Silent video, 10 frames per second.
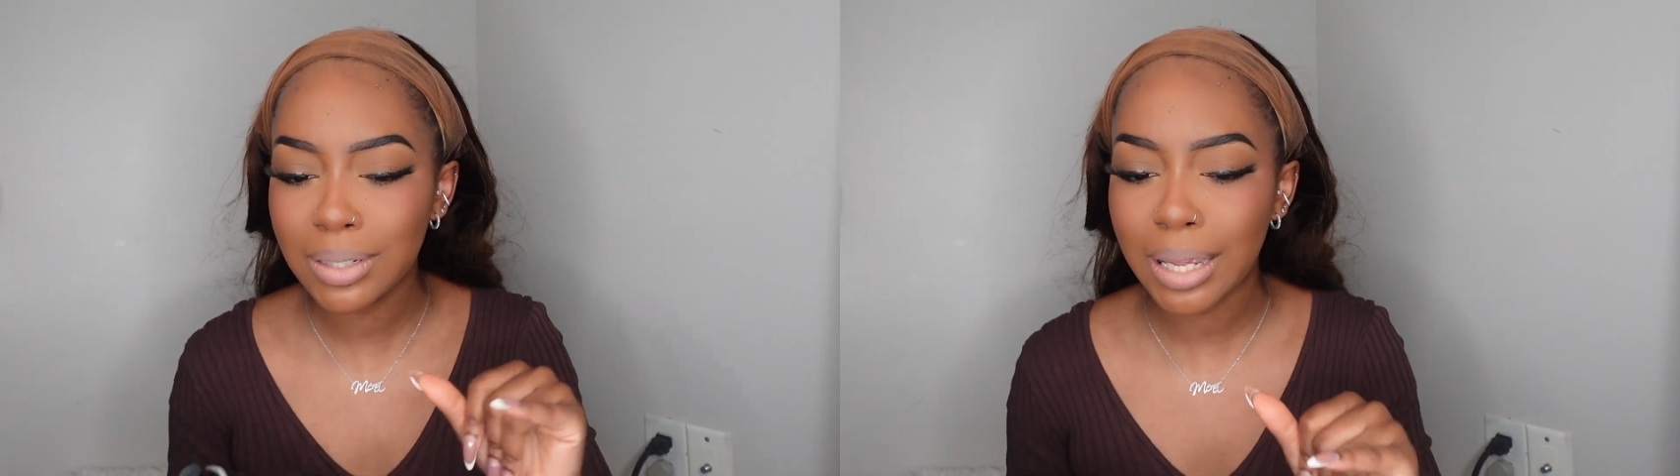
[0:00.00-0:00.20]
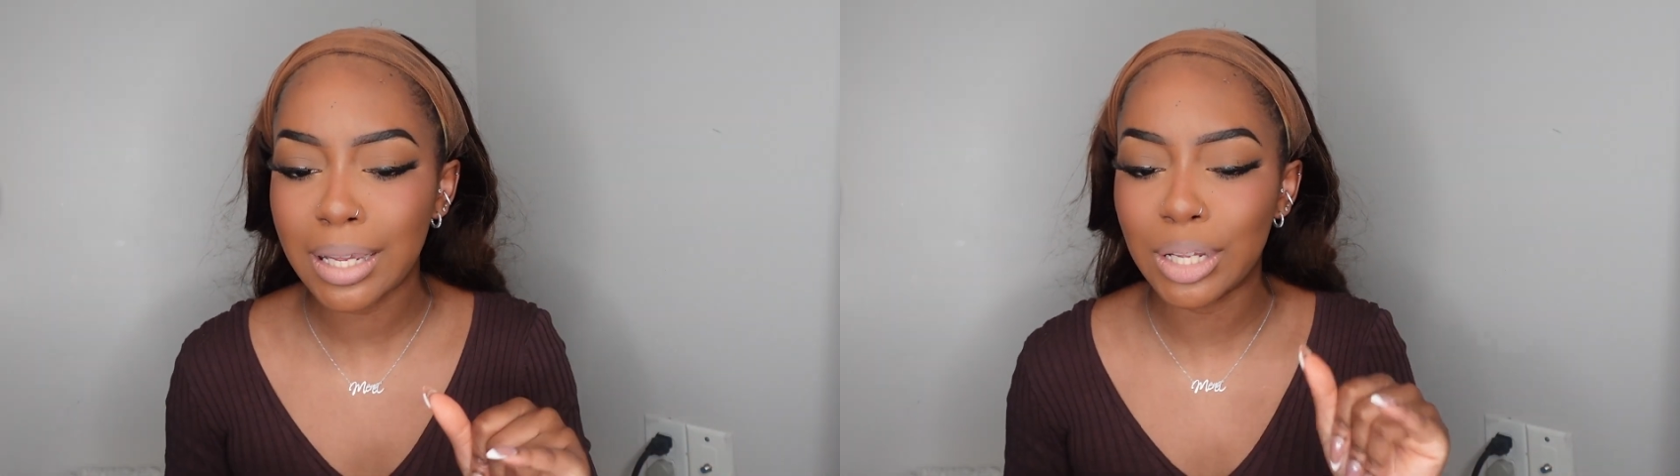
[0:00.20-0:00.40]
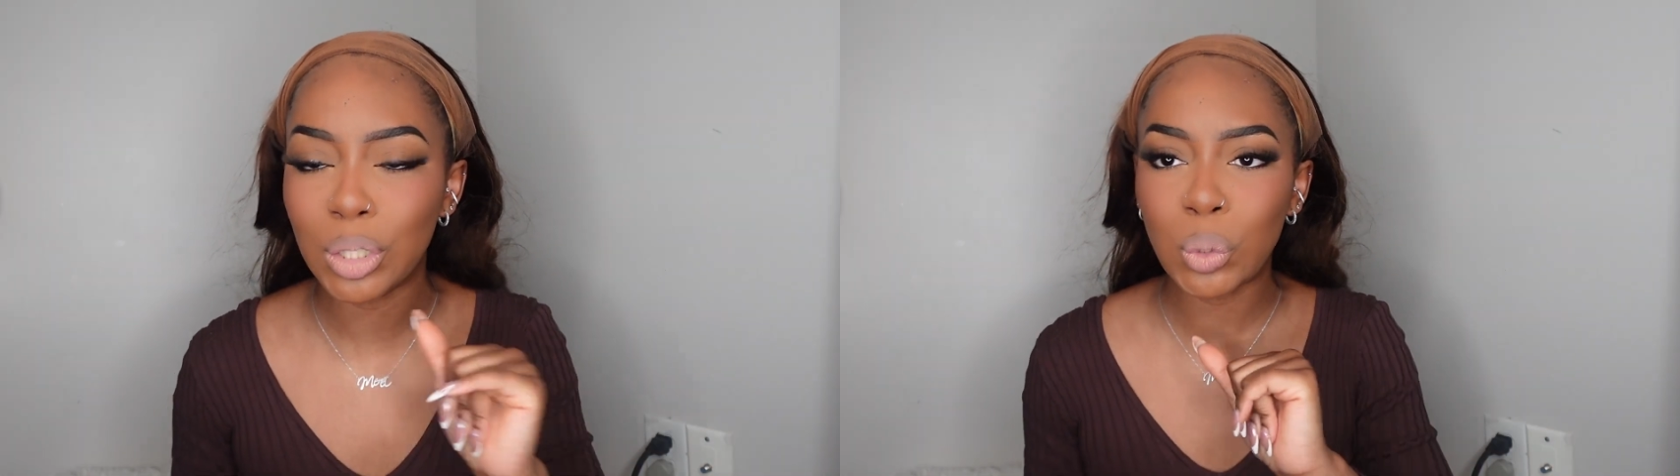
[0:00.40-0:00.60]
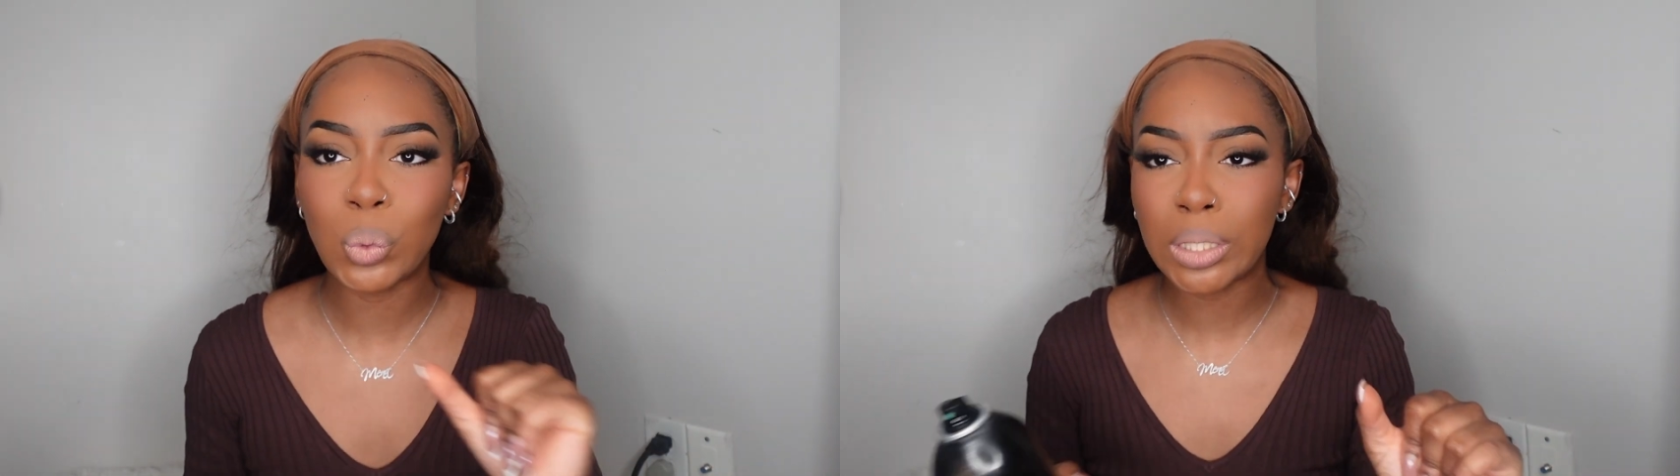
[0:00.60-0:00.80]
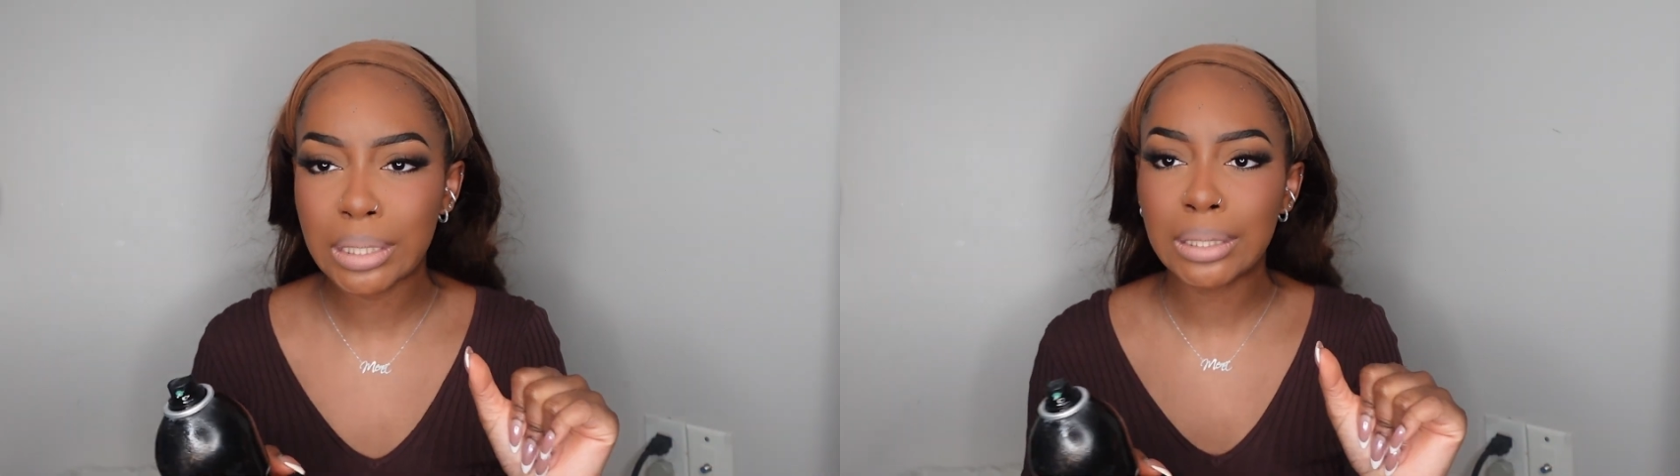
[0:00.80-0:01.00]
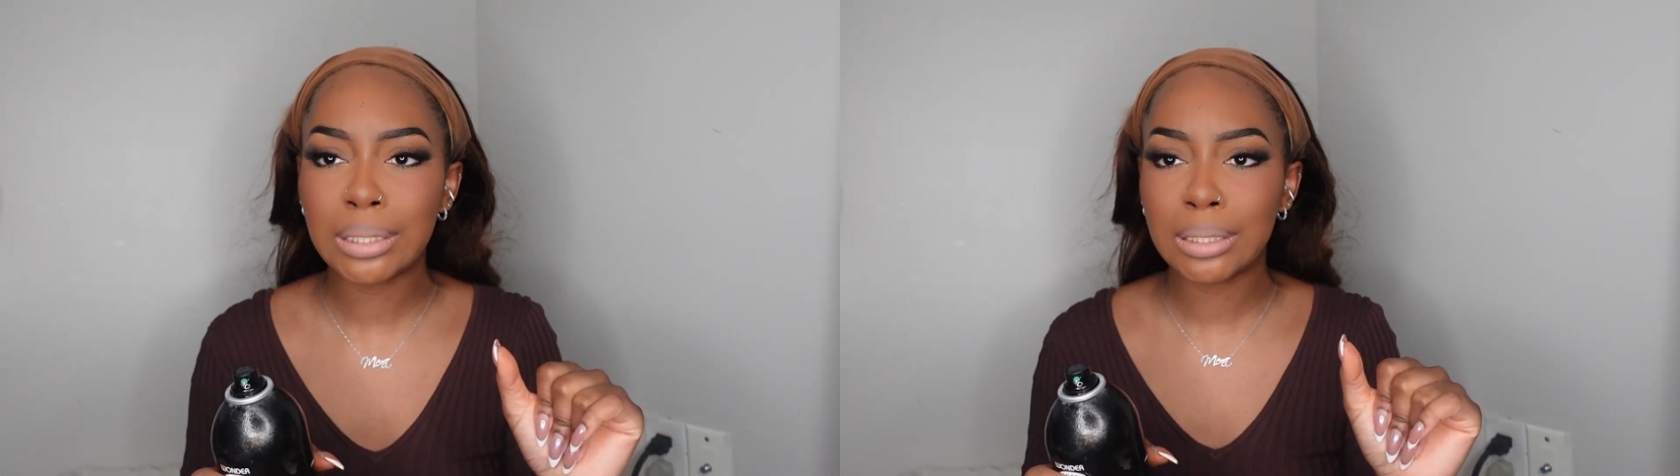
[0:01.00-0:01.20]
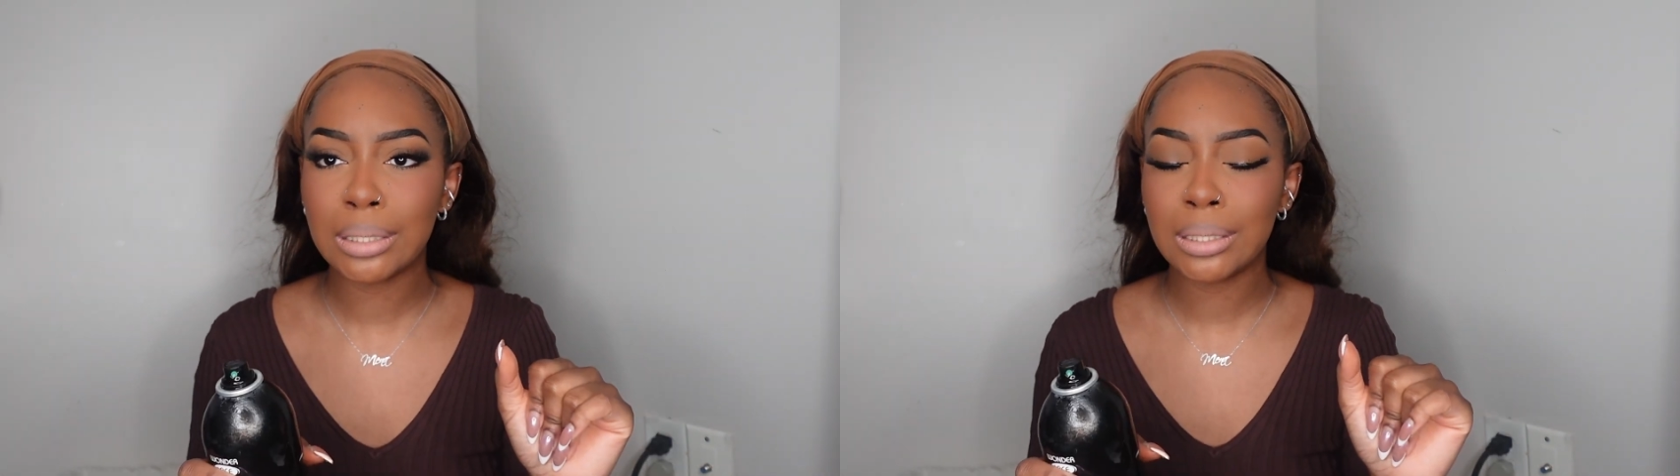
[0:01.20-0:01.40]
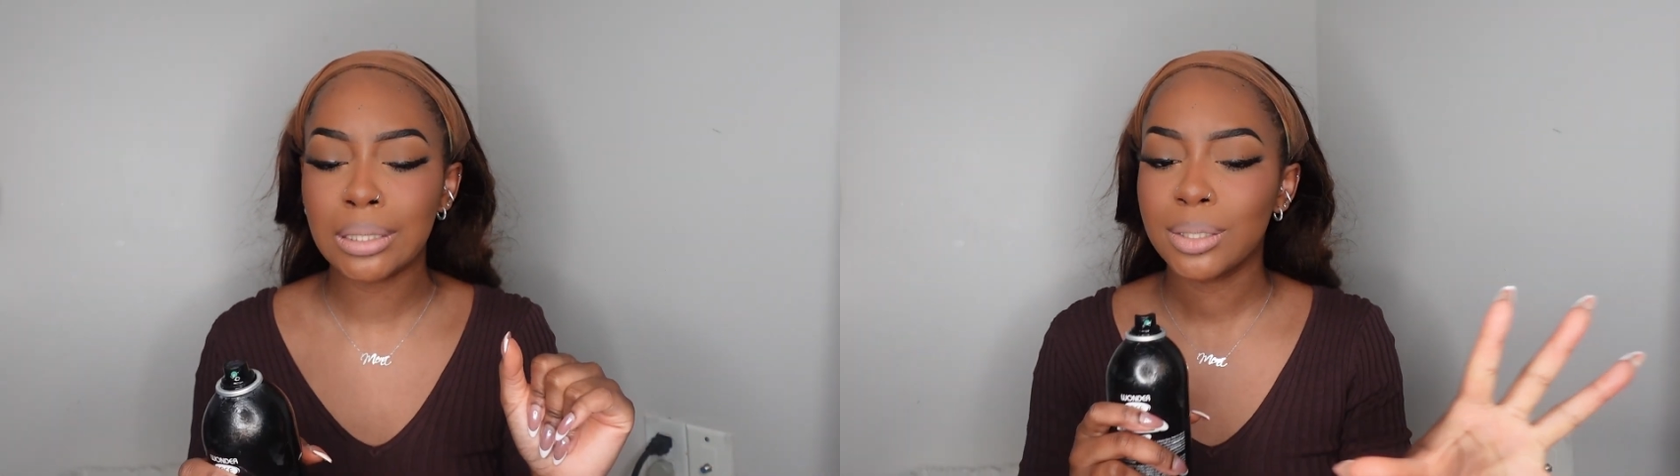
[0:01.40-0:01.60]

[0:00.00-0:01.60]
like a glueless